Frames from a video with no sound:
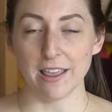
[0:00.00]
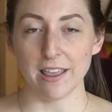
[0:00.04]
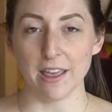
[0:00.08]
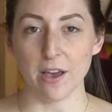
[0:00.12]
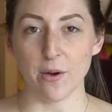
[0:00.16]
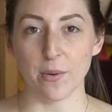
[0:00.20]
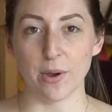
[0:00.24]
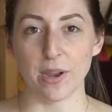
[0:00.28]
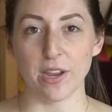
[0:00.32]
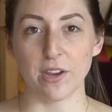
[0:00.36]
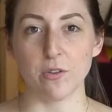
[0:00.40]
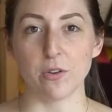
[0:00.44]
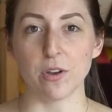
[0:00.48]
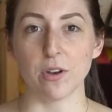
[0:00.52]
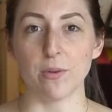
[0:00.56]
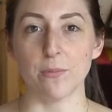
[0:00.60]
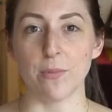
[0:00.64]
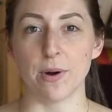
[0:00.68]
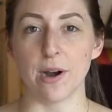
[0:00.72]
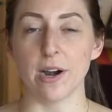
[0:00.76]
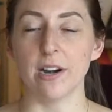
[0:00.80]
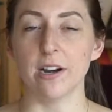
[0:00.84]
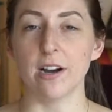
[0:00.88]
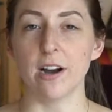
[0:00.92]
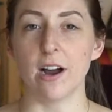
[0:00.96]
That way you can
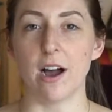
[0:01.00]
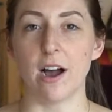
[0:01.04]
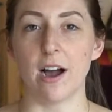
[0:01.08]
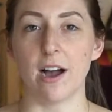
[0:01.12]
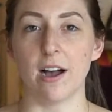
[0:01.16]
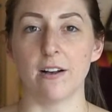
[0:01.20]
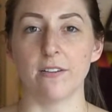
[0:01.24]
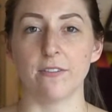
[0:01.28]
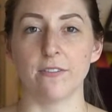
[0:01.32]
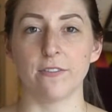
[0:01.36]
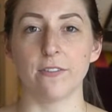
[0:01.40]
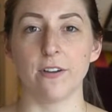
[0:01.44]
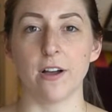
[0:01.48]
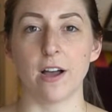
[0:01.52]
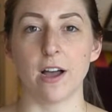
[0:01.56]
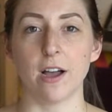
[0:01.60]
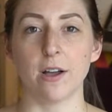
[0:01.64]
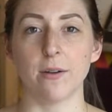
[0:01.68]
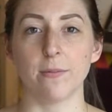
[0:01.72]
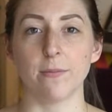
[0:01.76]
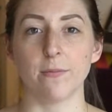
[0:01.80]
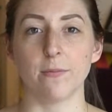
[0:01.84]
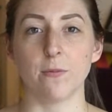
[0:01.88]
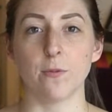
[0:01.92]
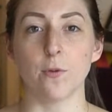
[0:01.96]
mark off
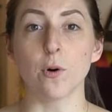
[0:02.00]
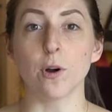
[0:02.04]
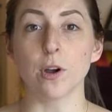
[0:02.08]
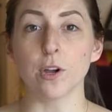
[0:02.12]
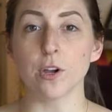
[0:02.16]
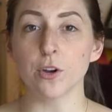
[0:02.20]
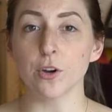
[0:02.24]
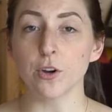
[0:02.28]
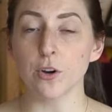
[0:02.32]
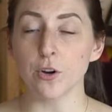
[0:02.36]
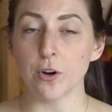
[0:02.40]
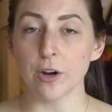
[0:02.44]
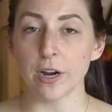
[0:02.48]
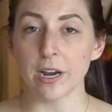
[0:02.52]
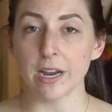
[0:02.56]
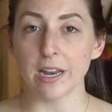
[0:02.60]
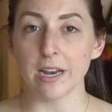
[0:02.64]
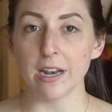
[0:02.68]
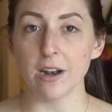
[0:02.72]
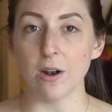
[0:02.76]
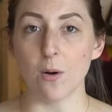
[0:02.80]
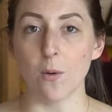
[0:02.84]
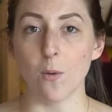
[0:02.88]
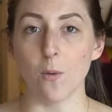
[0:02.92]
for your grid